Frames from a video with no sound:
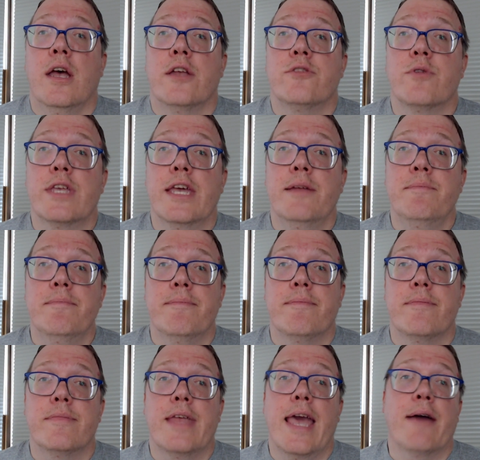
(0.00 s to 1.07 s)
So again,
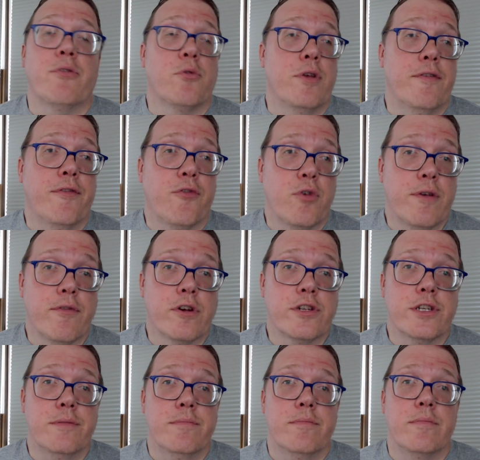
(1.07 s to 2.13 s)
they have a free
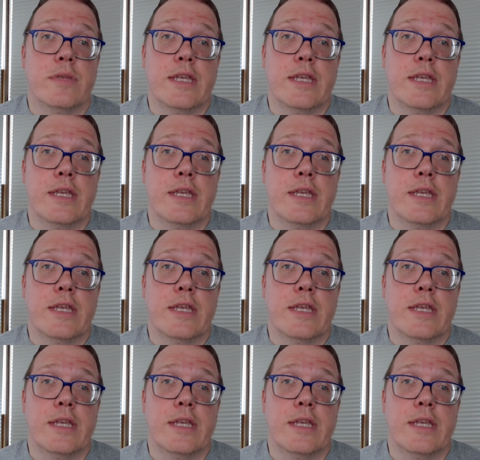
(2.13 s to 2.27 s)
version.